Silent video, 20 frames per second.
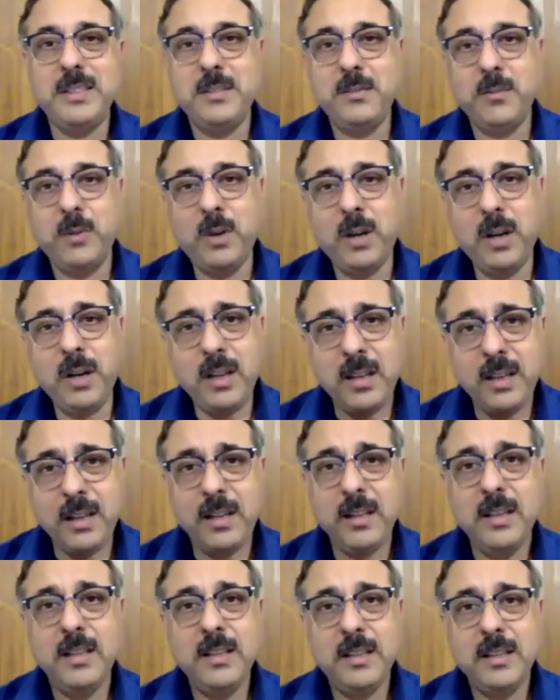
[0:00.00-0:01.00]
and
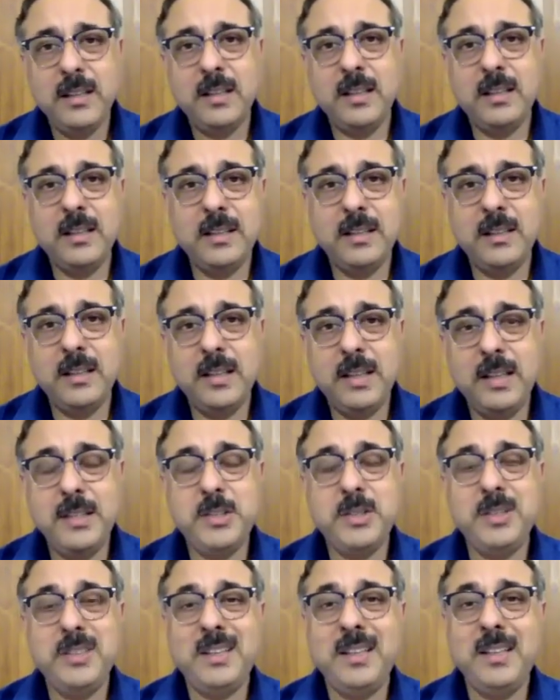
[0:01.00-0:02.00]
why
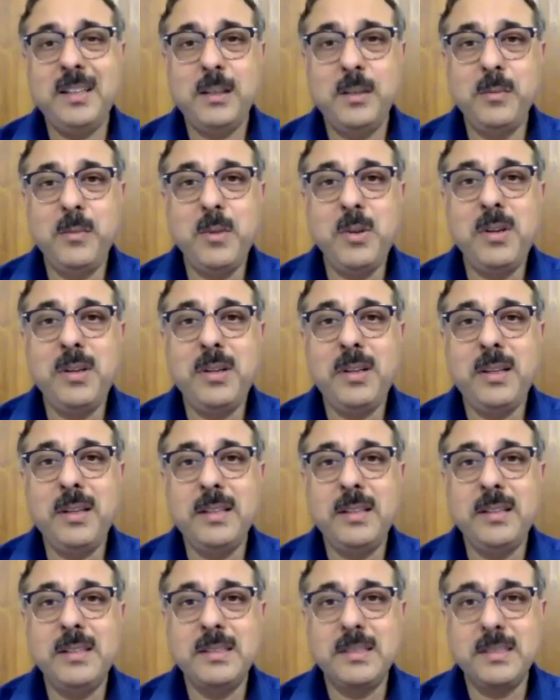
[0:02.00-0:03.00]
engineering
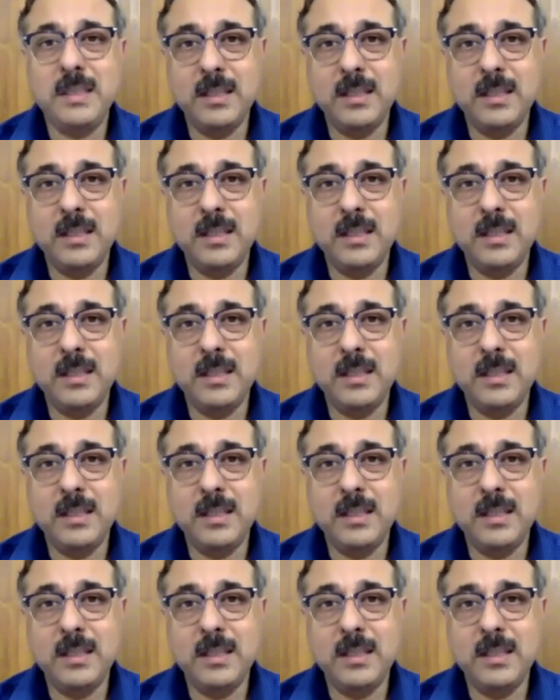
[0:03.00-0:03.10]
communities